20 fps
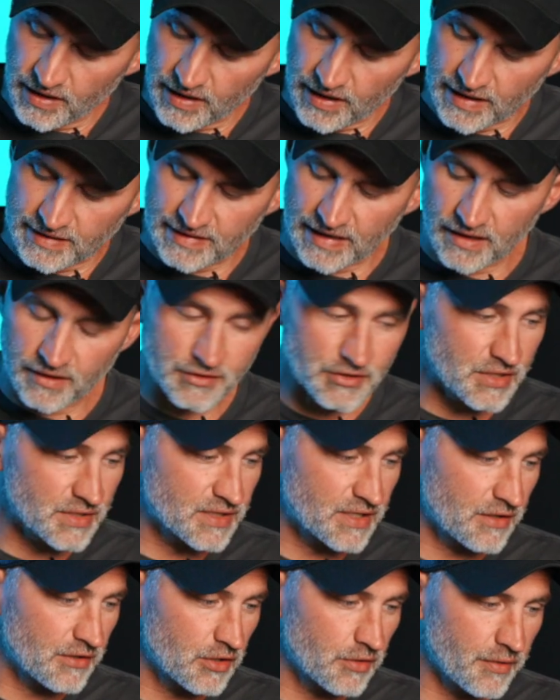And now let's just
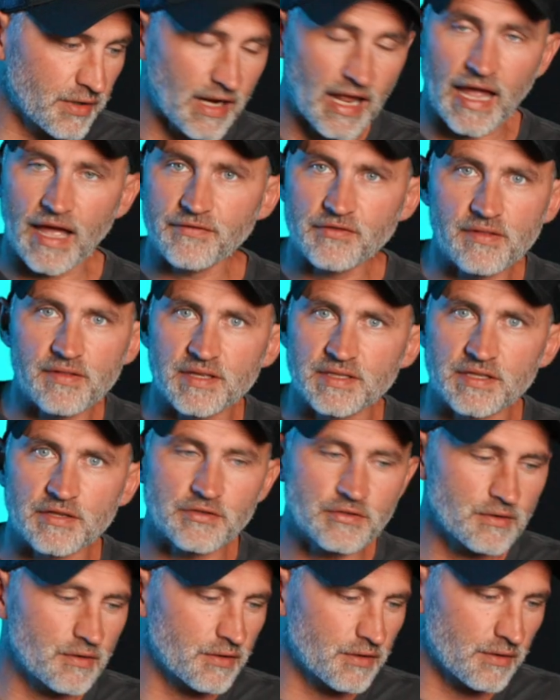say, you know what? After this
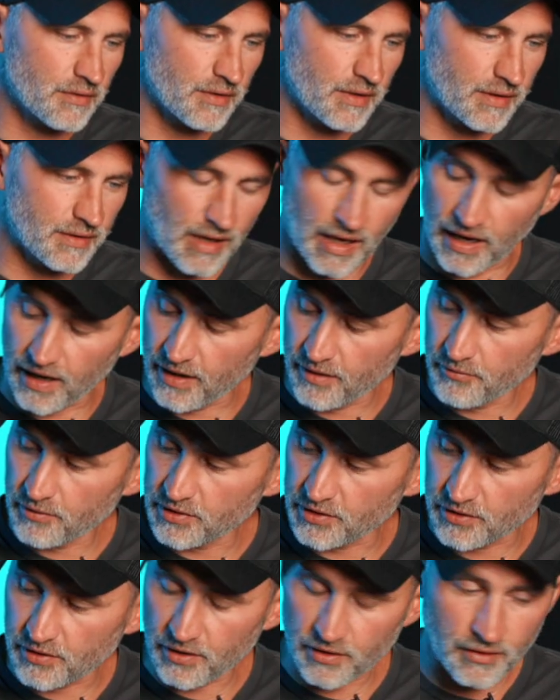intro, you're like, I want
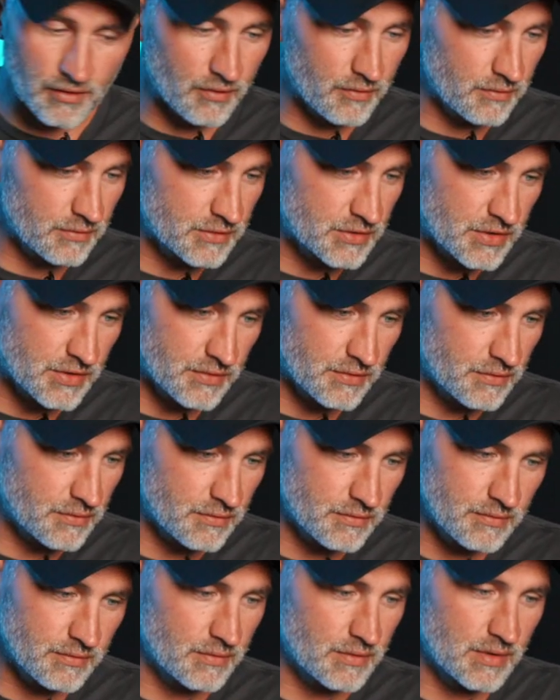to go
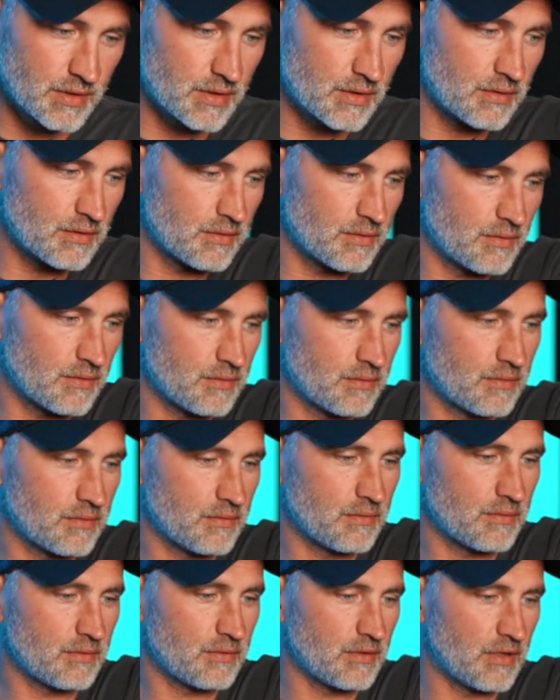to
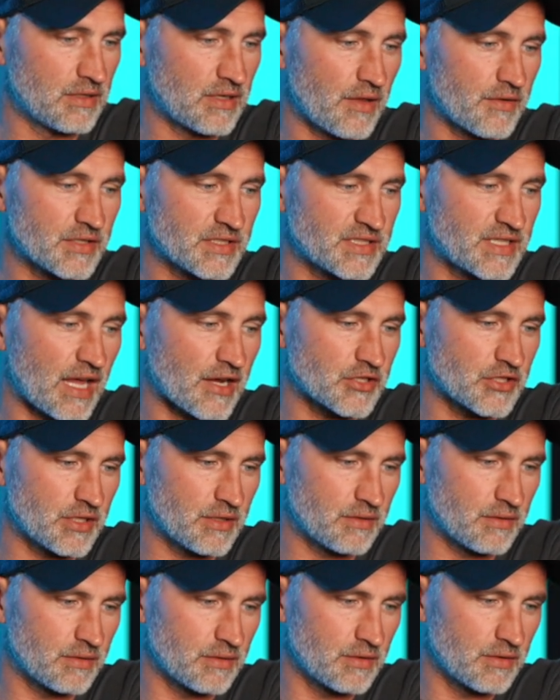another section.
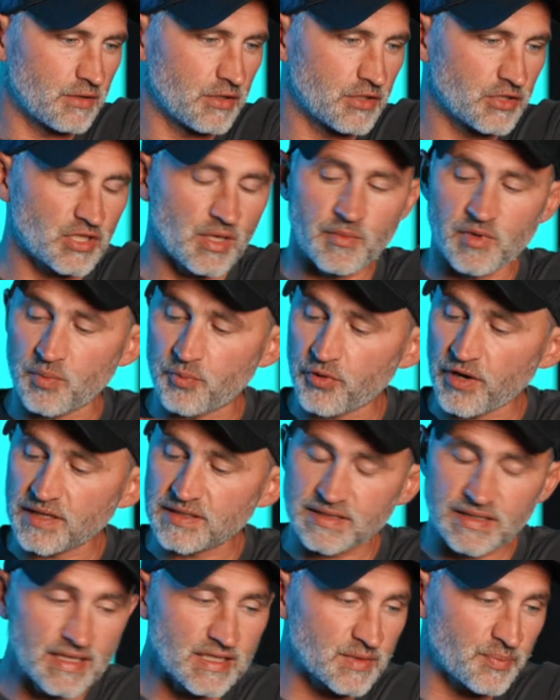So I'm going to press
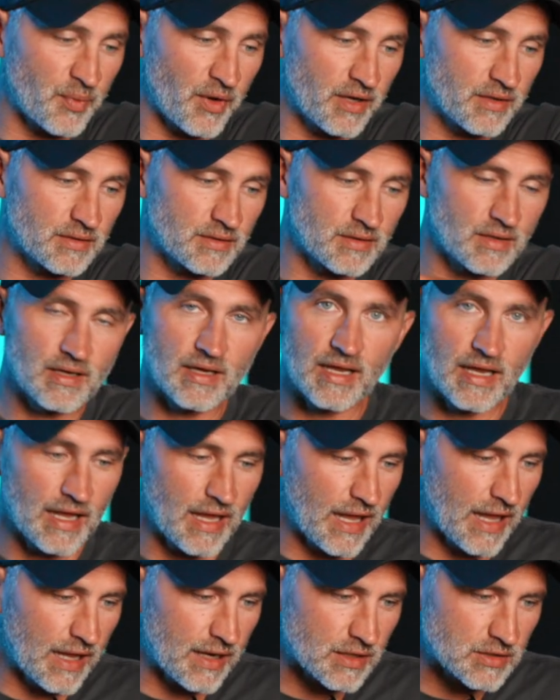this button,
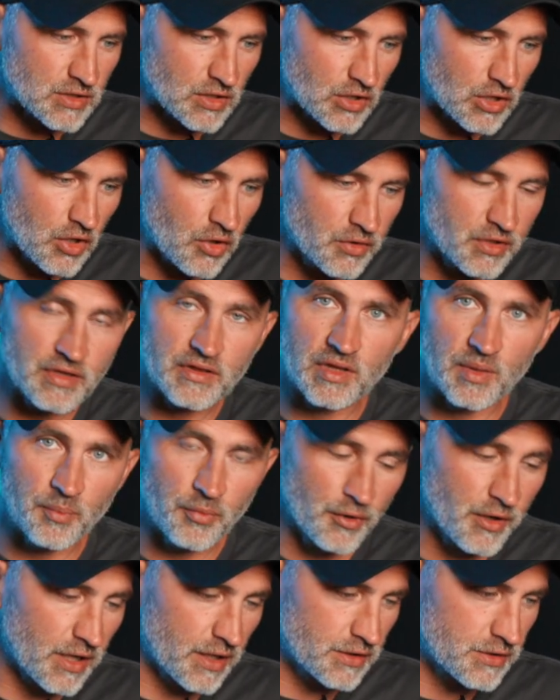and it's loaded the bridge.